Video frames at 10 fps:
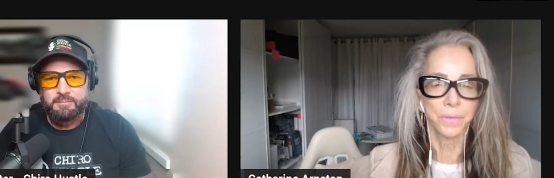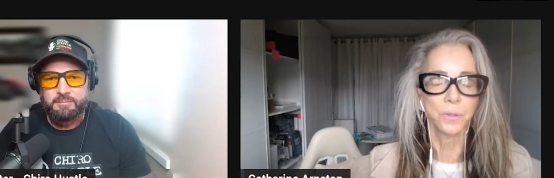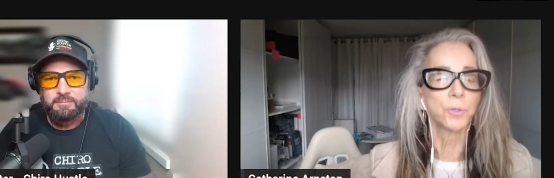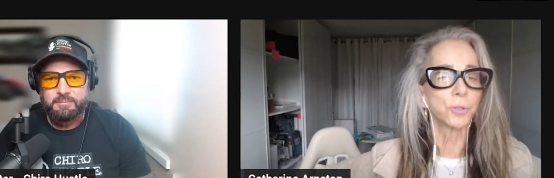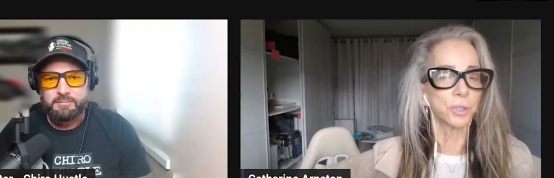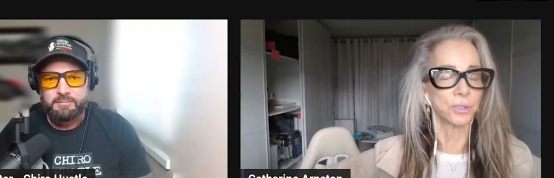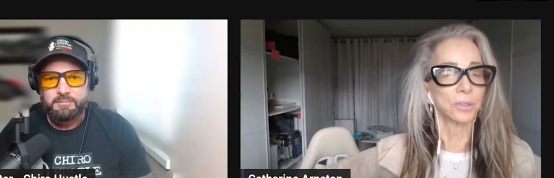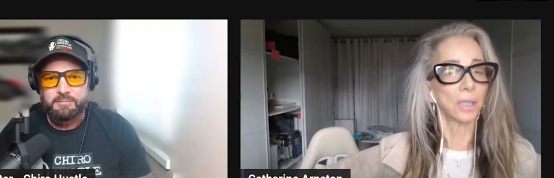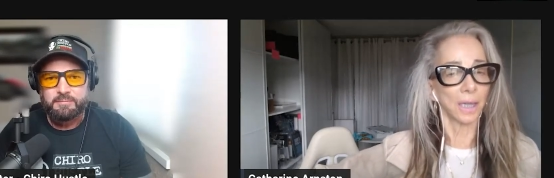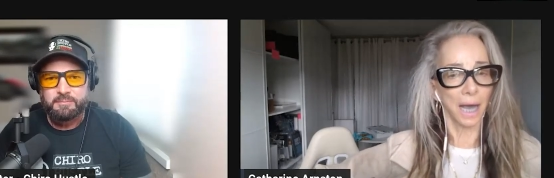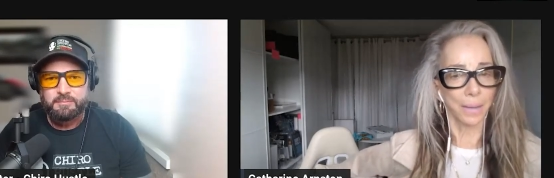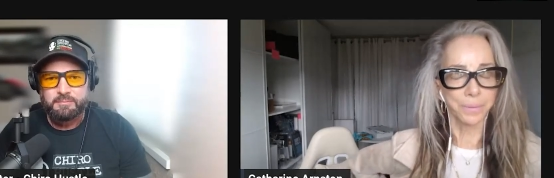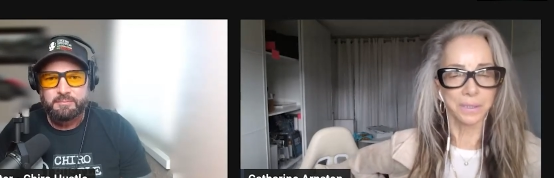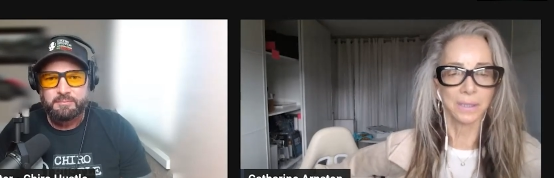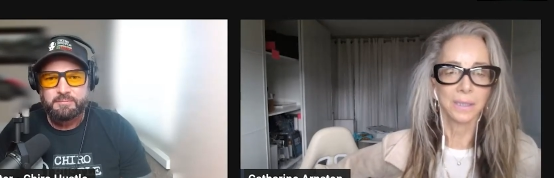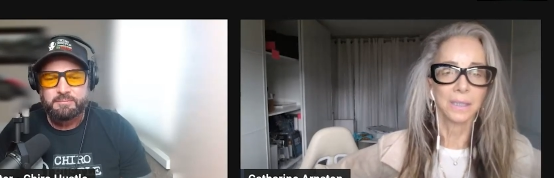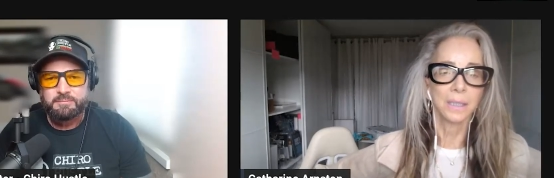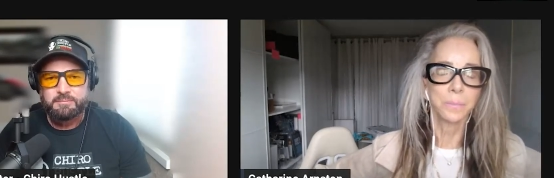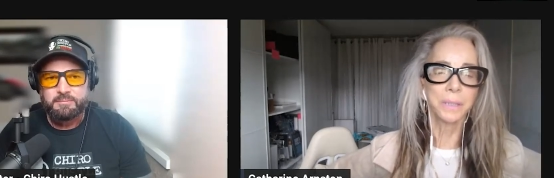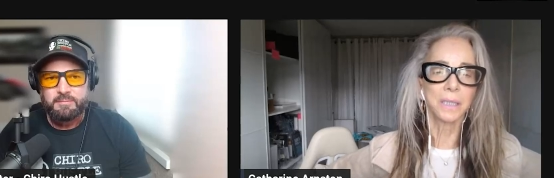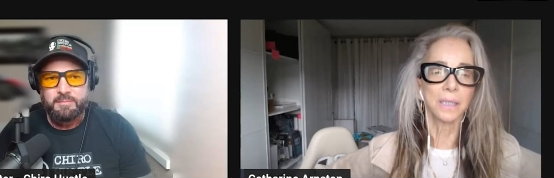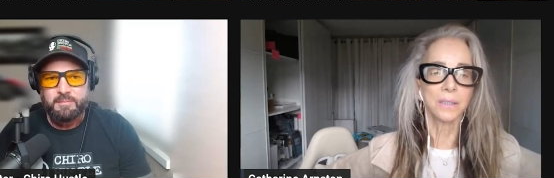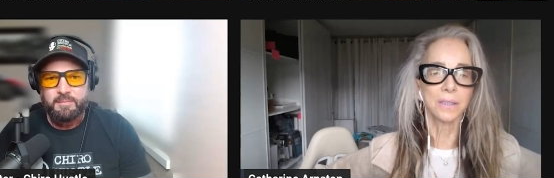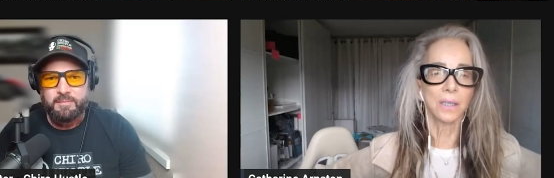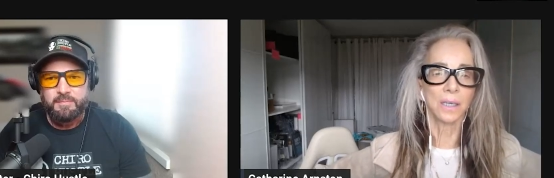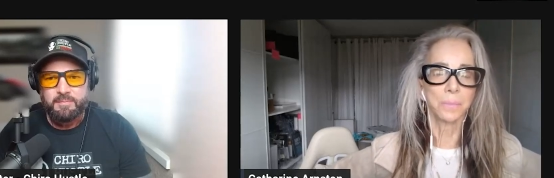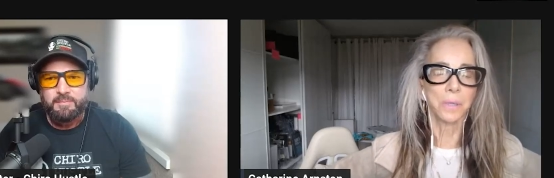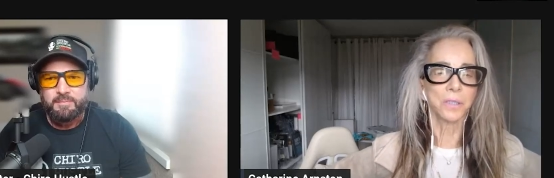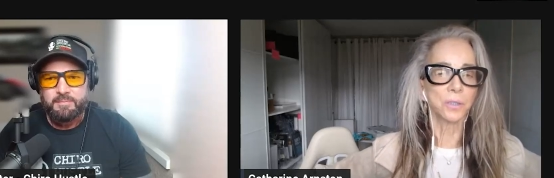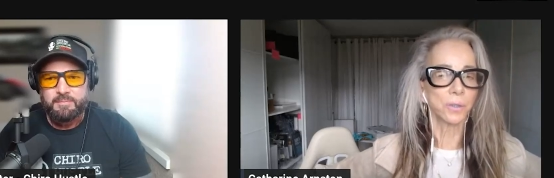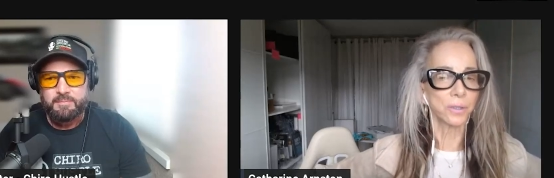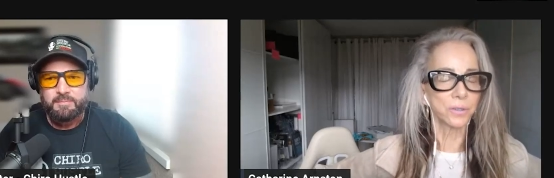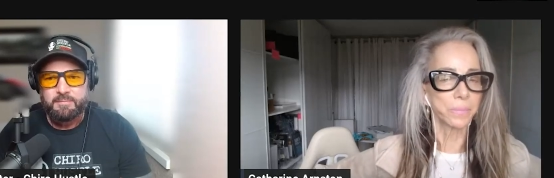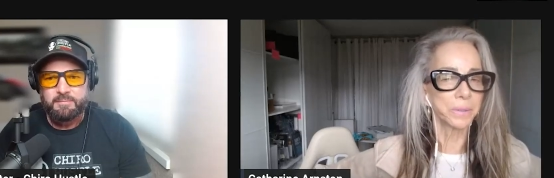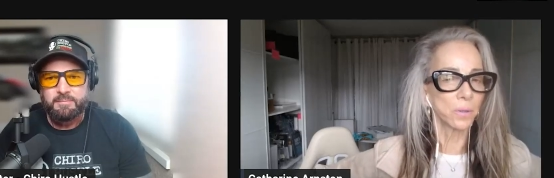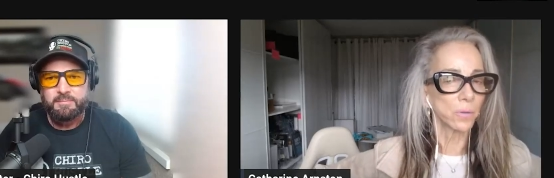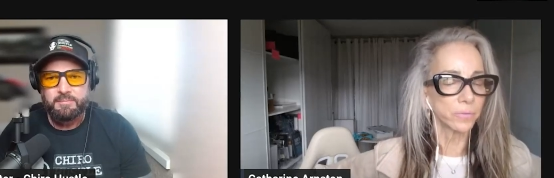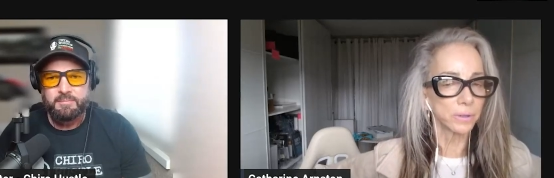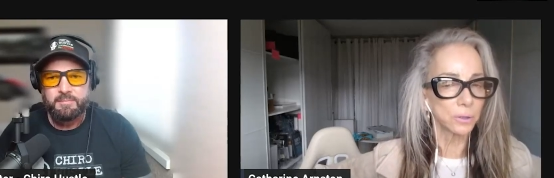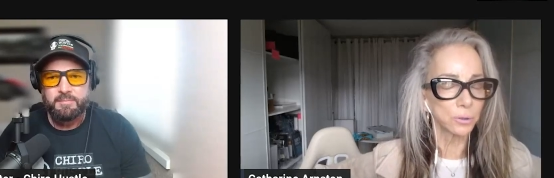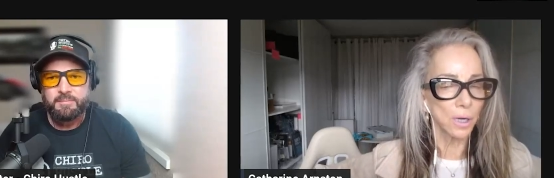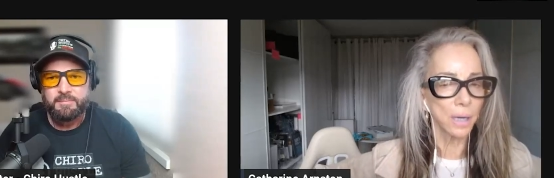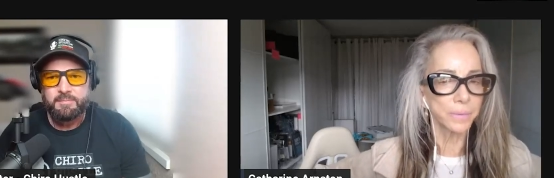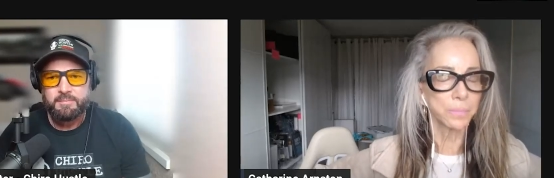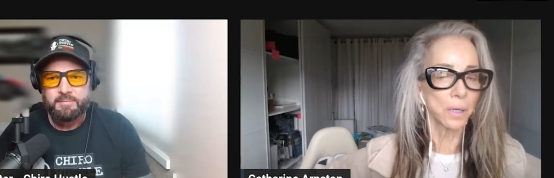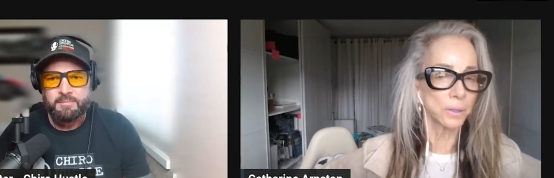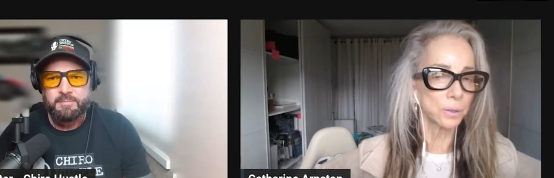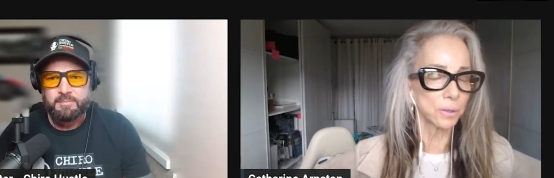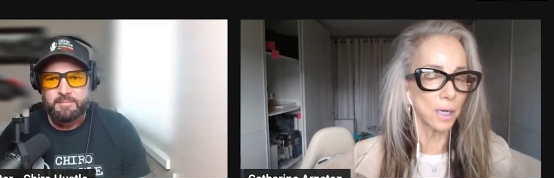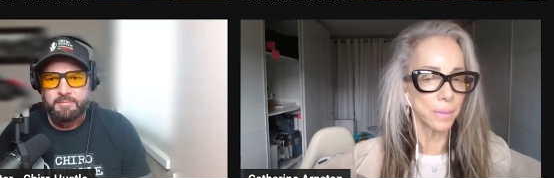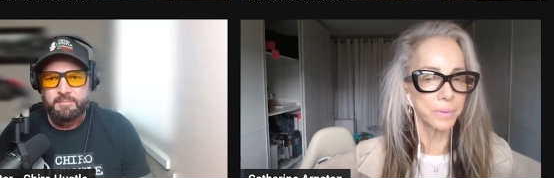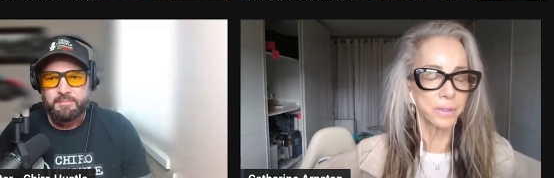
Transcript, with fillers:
Speaker 1: nutritional collapse because um, our soils have been overcropped, monocropped.